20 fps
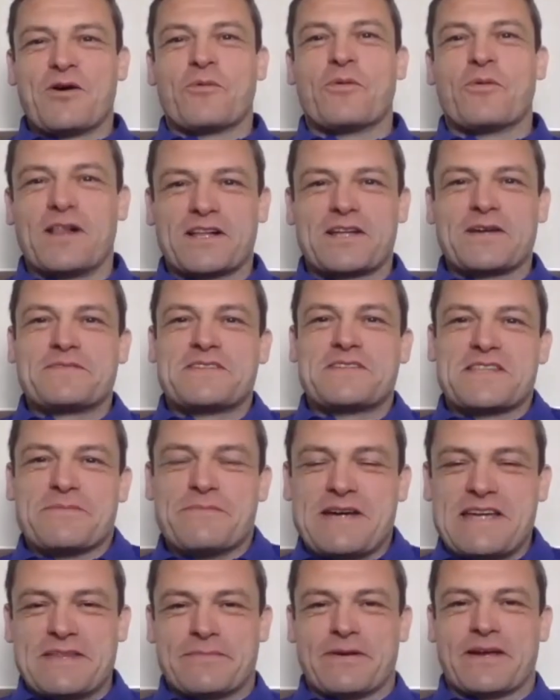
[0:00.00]
Welcome to the
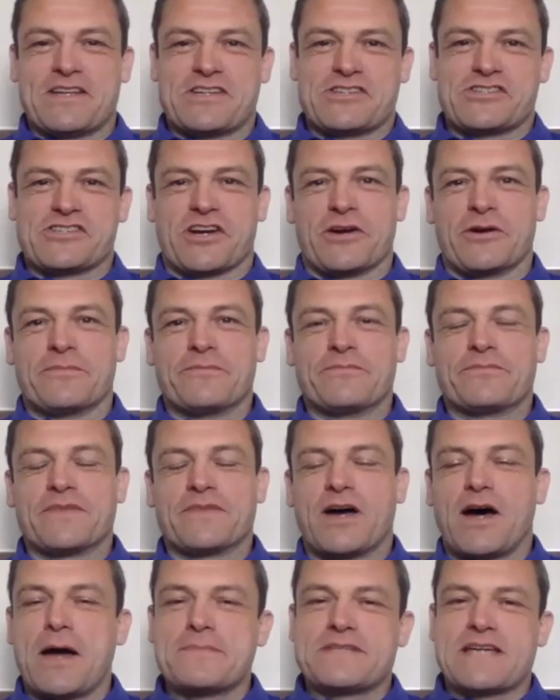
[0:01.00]
Me the Money Show.
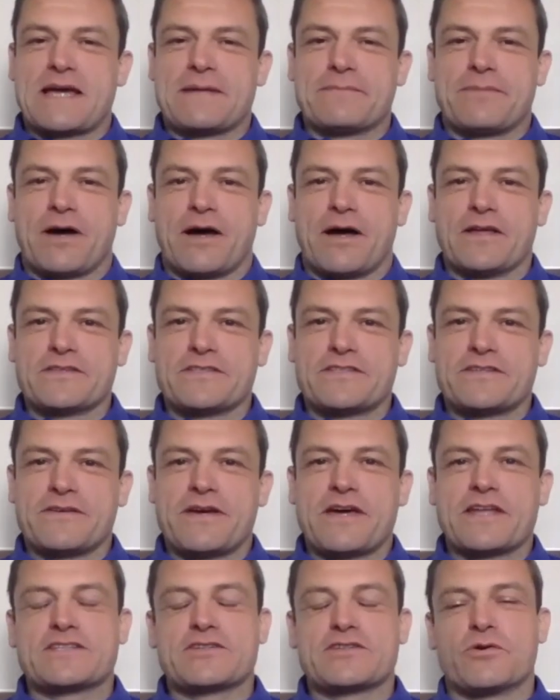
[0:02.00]
I'm Dan Barnes,
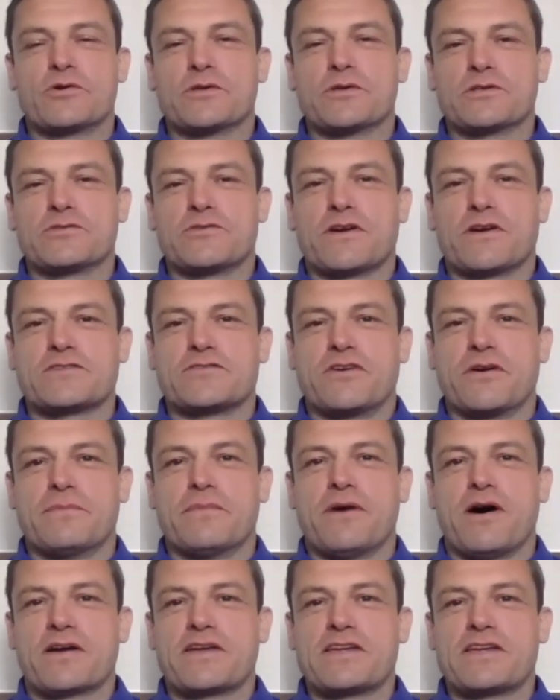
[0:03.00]
Editorial Director at
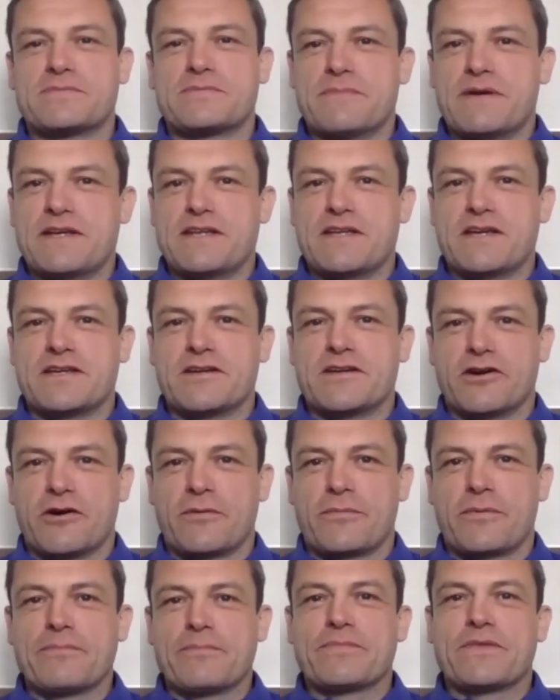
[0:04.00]
Markets Media Europe,
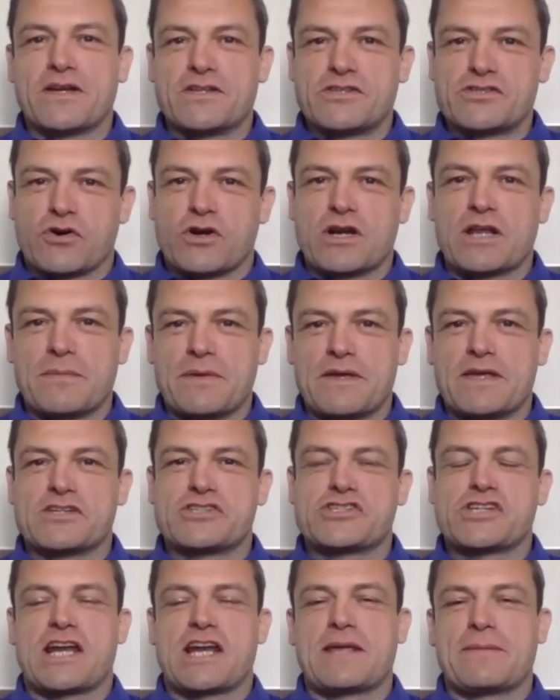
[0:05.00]
and joining me is
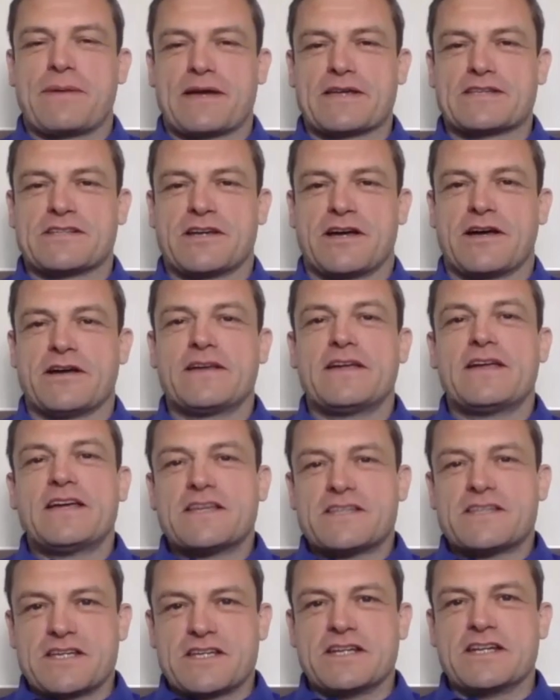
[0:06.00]
Shani Bassar,
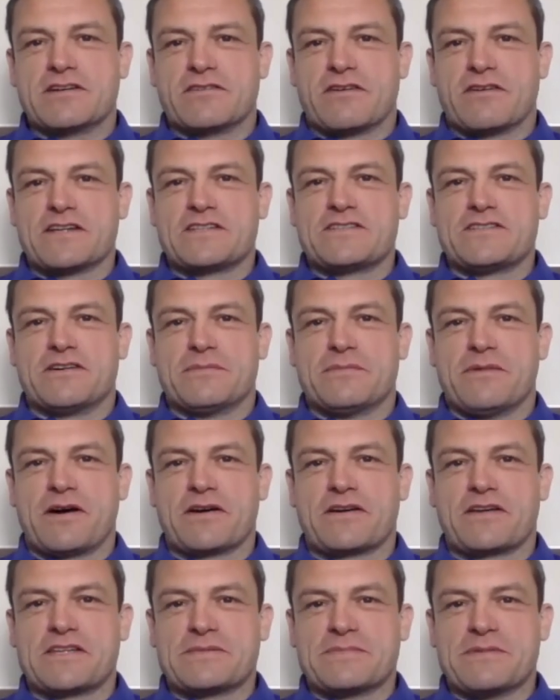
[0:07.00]
Senior Writer at
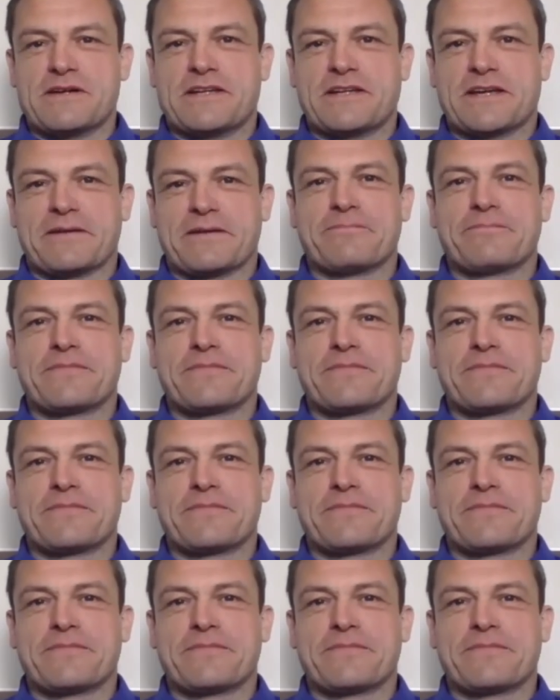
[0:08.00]
Markets Media.